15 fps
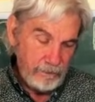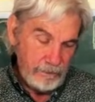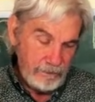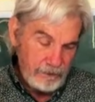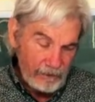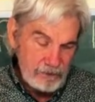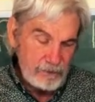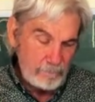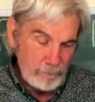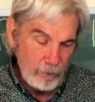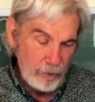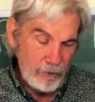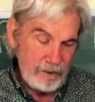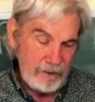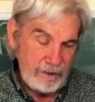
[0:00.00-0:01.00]

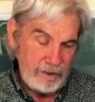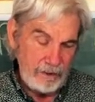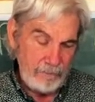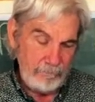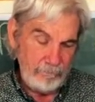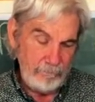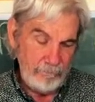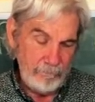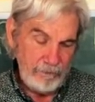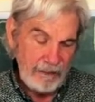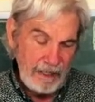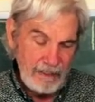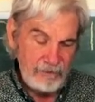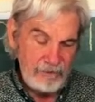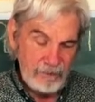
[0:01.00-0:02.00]
disappoint him
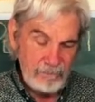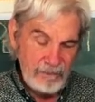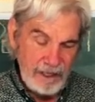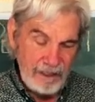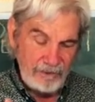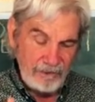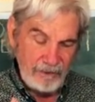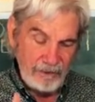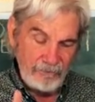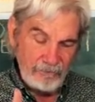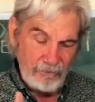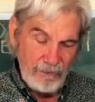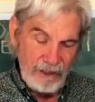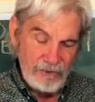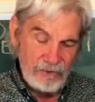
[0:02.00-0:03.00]
Cast him down, deliver
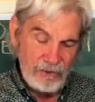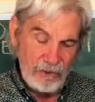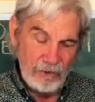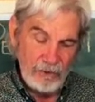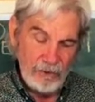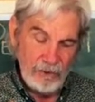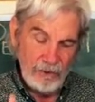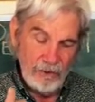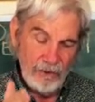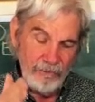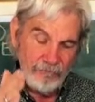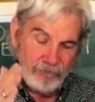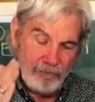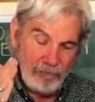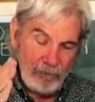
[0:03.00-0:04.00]
my soul
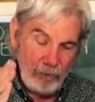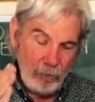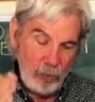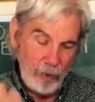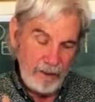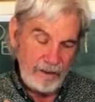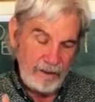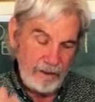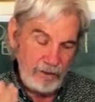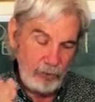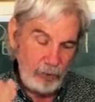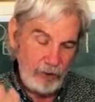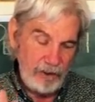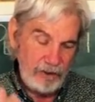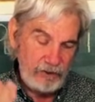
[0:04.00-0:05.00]
from the wicked,
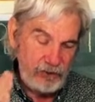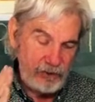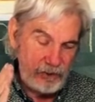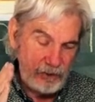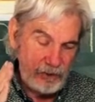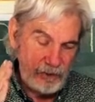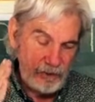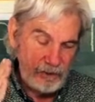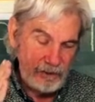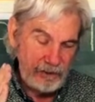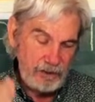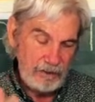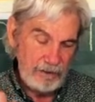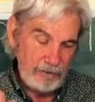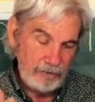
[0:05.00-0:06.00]
which
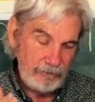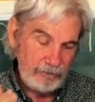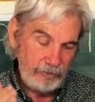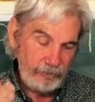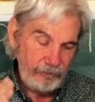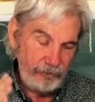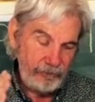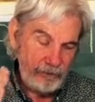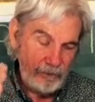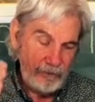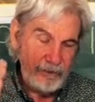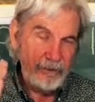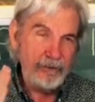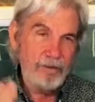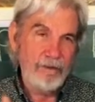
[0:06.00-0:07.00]
is
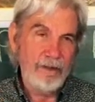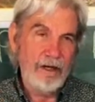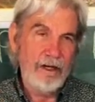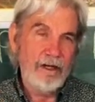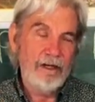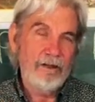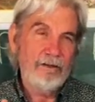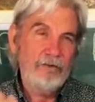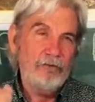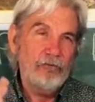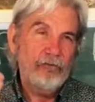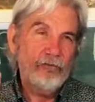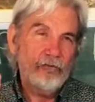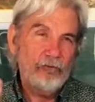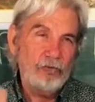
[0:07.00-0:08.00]
thy
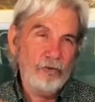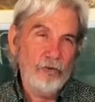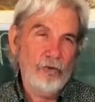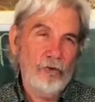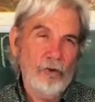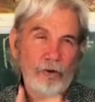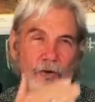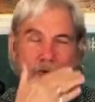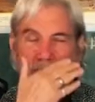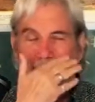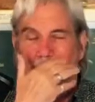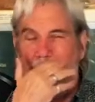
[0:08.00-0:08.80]
sword.